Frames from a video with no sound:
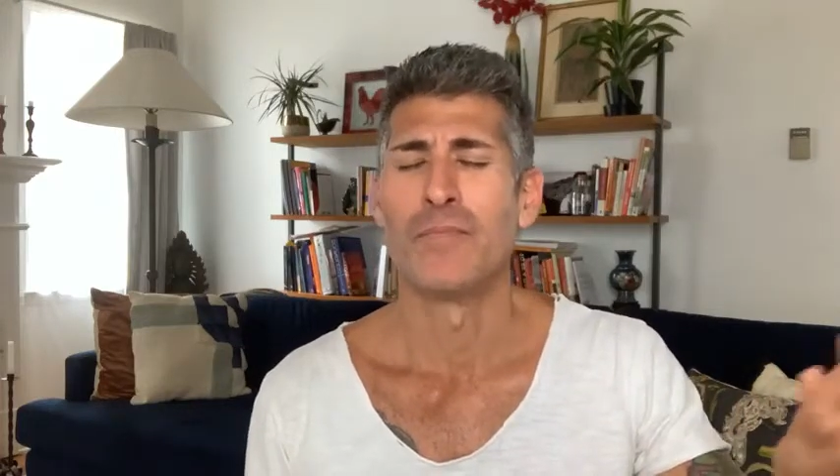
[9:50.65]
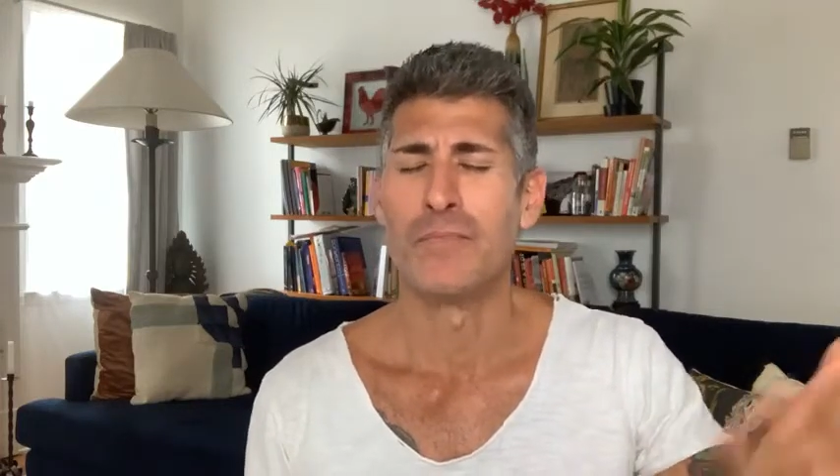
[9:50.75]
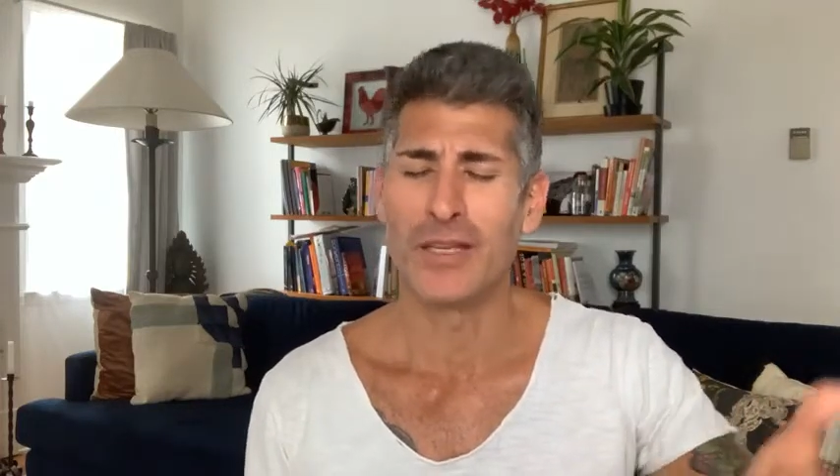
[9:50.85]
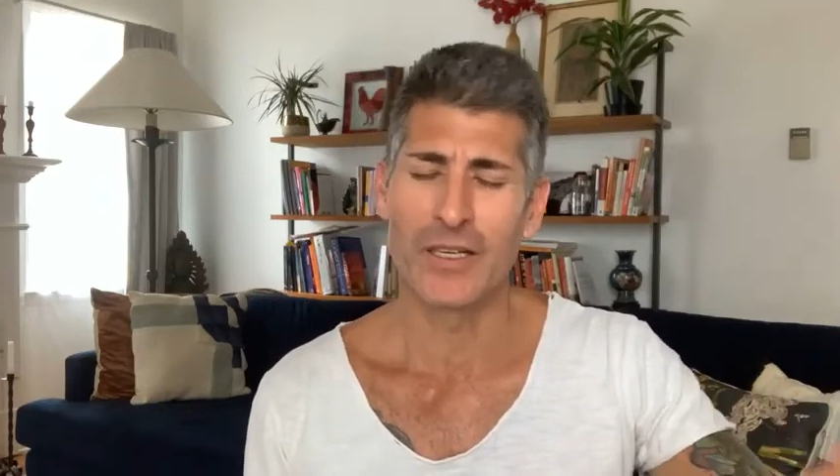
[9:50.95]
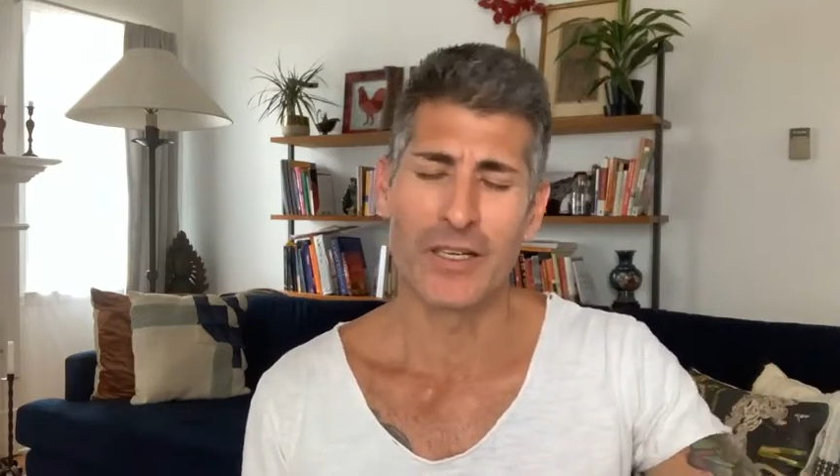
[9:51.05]

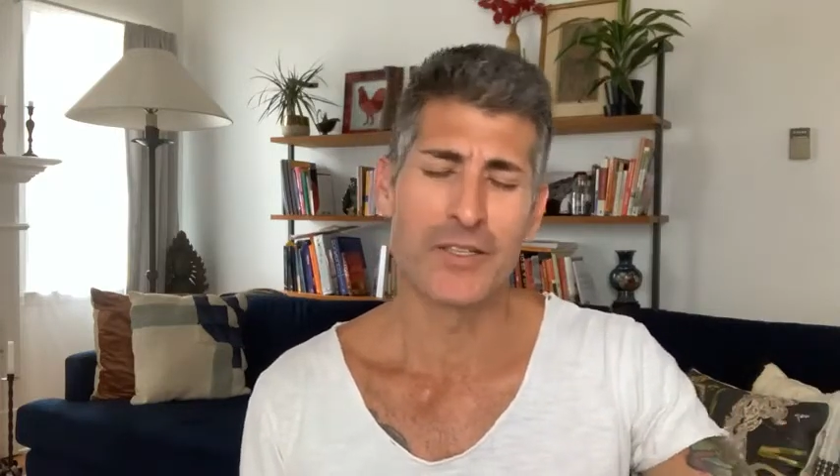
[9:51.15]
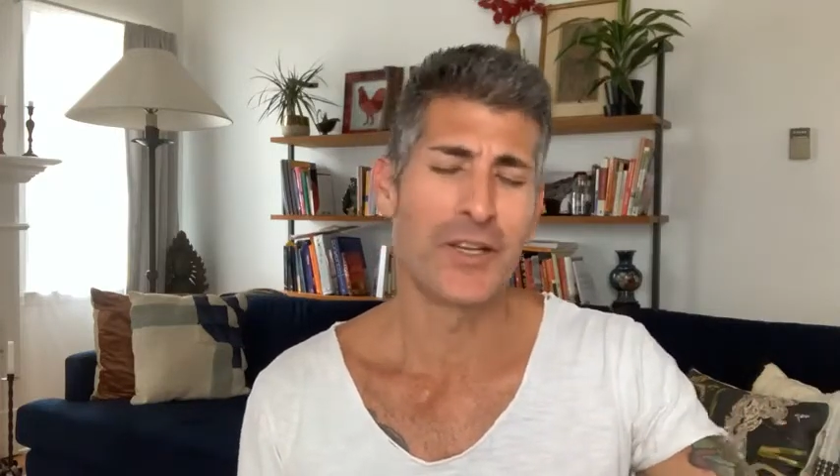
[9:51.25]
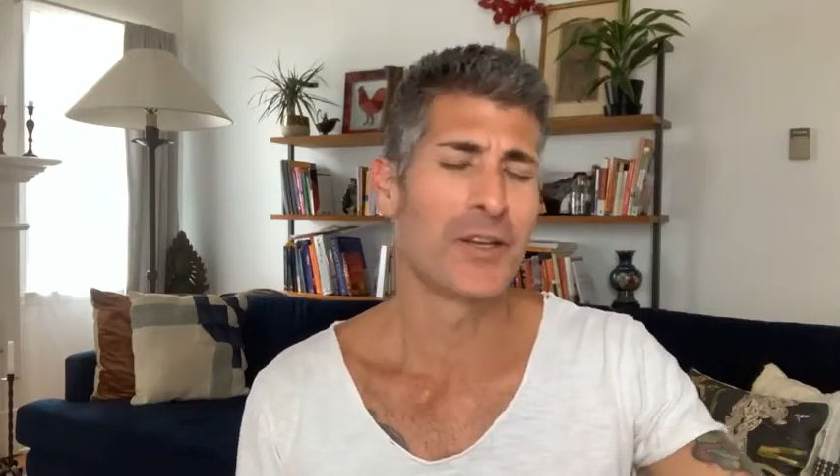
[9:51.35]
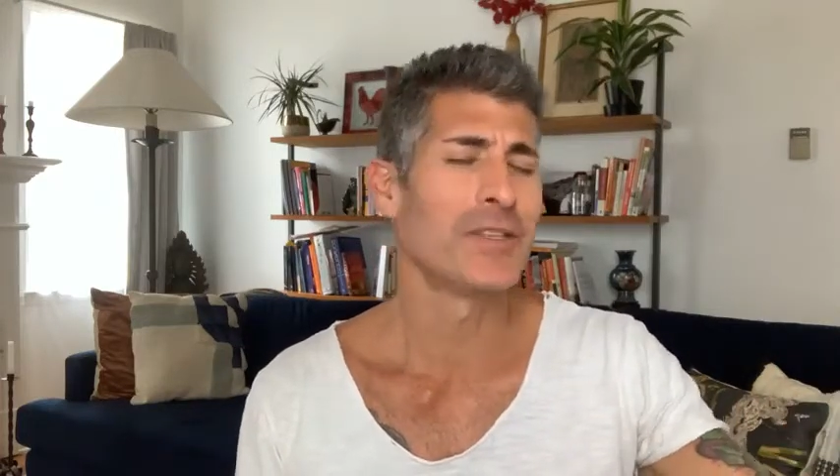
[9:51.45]
being on a dinner